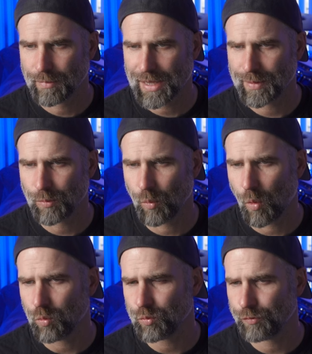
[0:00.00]
Maybe it
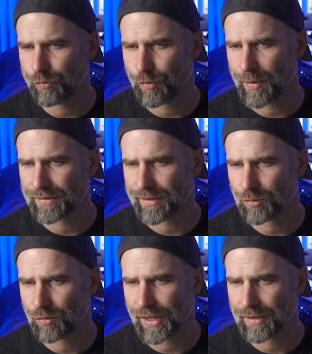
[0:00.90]
won't ferment
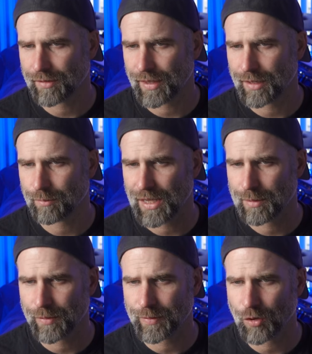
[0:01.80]
out to ten ten,
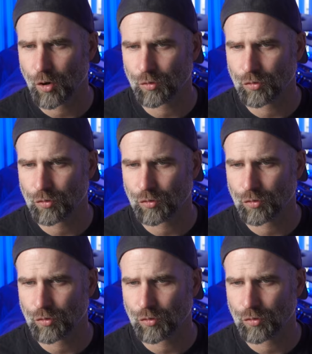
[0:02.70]
maybe we'll go